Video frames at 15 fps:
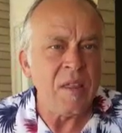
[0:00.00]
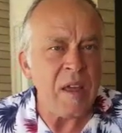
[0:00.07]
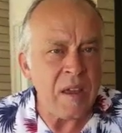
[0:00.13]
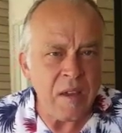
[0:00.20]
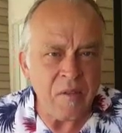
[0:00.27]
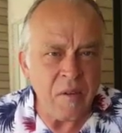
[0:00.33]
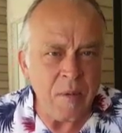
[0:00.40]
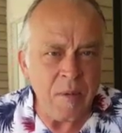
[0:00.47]

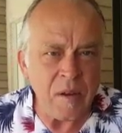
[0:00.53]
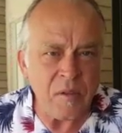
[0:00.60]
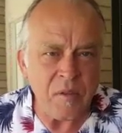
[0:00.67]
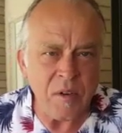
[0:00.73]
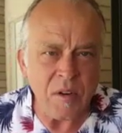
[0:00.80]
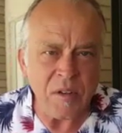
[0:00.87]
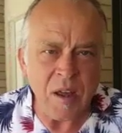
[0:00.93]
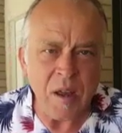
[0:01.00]
Thank you very much
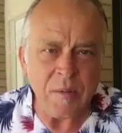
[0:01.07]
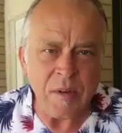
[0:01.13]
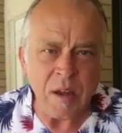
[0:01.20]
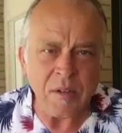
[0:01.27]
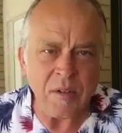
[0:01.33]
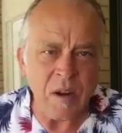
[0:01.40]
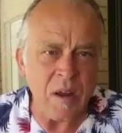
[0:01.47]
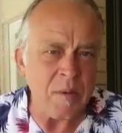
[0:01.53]
for your time,
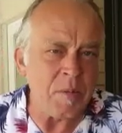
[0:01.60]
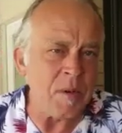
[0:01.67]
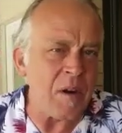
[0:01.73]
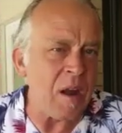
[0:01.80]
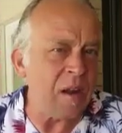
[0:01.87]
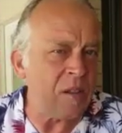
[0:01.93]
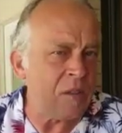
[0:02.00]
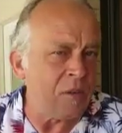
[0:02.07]
Dr.
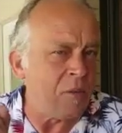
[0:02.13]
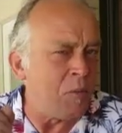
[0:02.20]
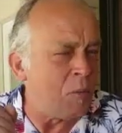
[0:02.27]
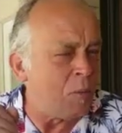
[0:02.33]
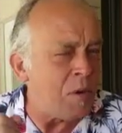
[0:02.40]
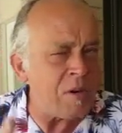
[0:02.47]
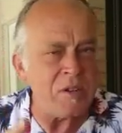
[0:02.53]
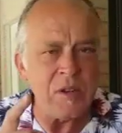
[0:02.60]
Hebler. I
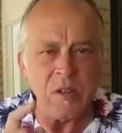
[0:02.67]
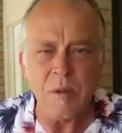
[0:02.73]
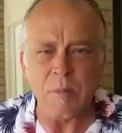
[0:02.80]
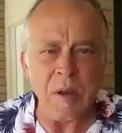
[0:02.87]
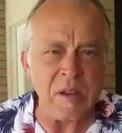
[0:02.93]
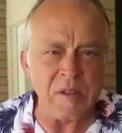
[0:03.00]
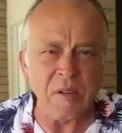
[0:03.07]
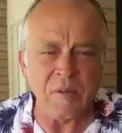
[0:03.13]
wish you the
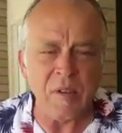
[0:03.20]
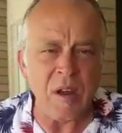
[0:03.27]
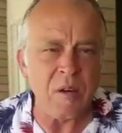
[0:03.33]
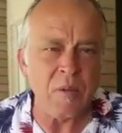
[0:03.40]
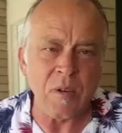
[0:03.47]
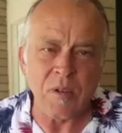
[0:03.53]
best of luck.